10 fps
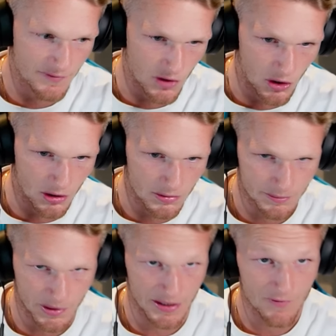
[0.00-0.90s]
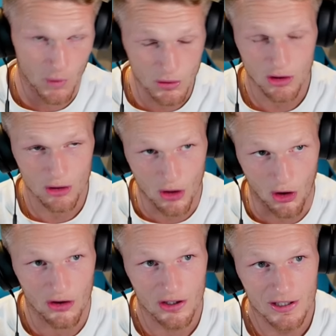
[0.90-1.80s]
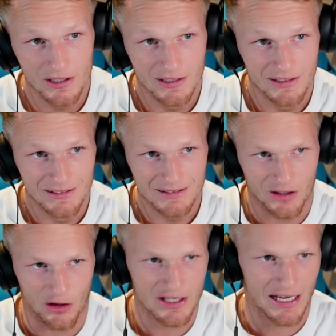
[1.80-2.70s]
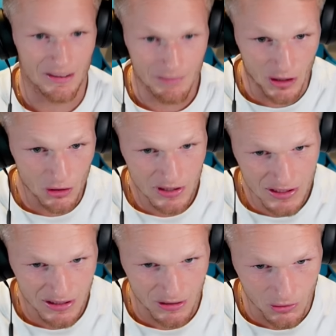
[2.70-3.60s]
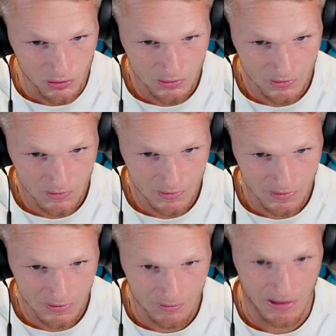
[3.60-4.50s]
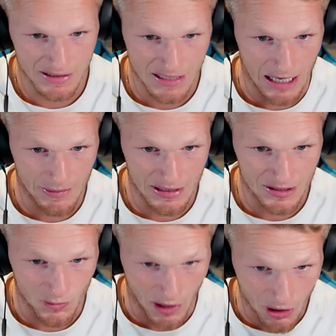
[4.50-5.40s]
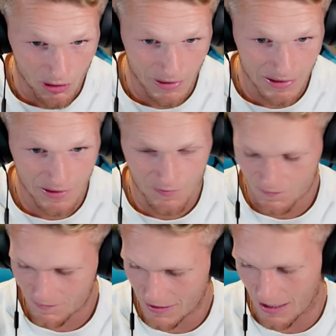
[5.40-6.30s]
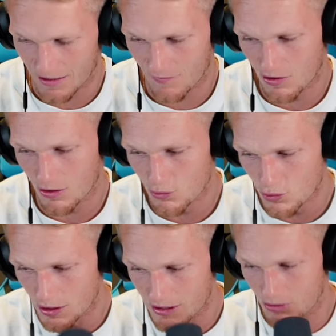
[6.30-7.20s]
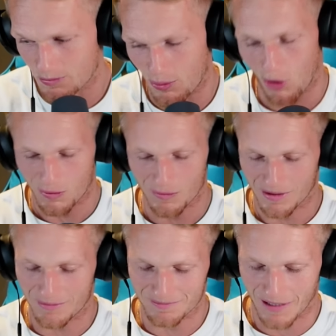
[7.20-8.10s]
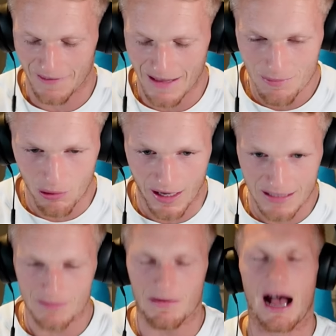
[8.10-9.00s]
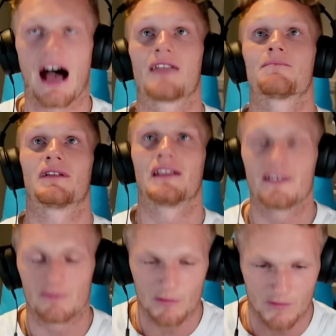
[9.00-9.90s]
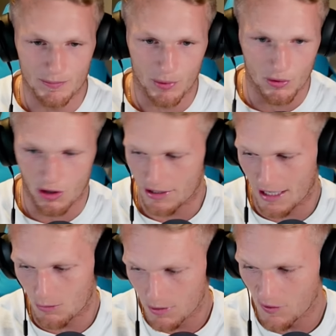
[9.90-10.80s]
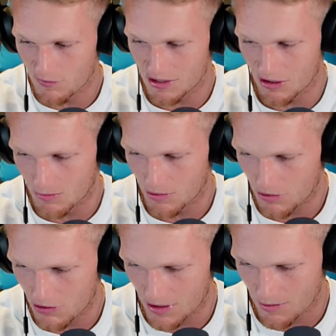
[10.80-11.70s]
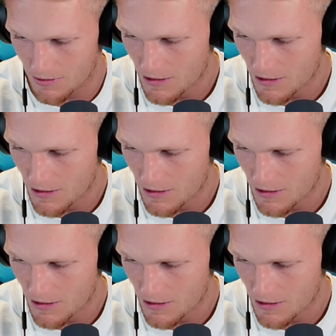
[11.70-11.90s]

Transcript: got. But they've also got, Callum Mills is still meant to come in as well. I mean, they've got a really good problem, and they're playing some unbelievable football right now, and we've obviously got them on Thursday,